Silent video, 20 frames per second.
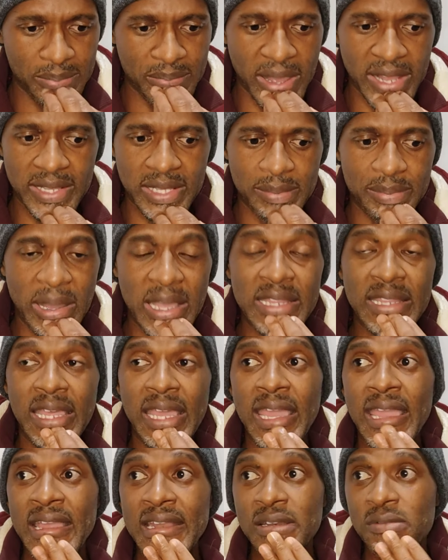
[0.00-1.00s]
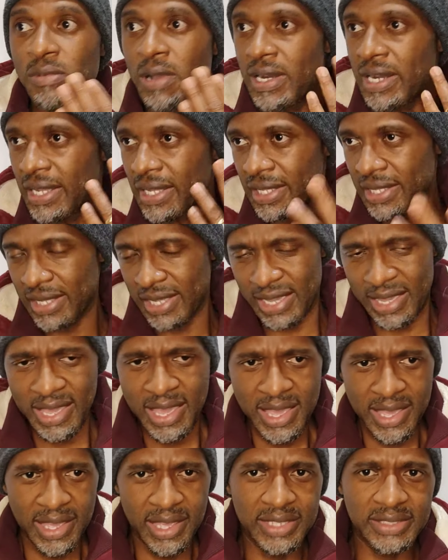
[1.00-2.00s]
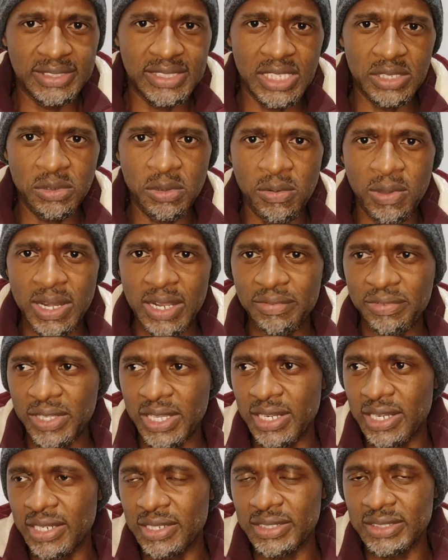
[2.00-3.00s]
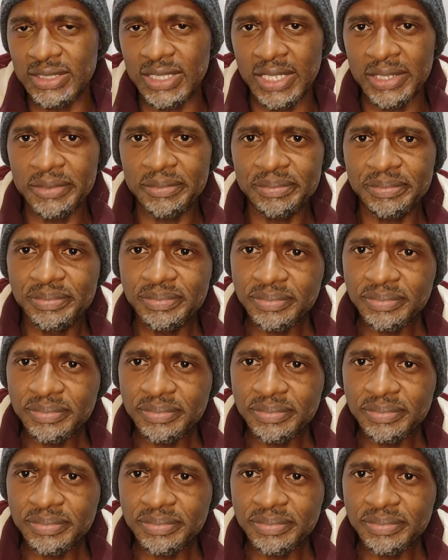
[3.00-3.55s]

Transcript: But by the end, what I hear is that, or what I've gathered is that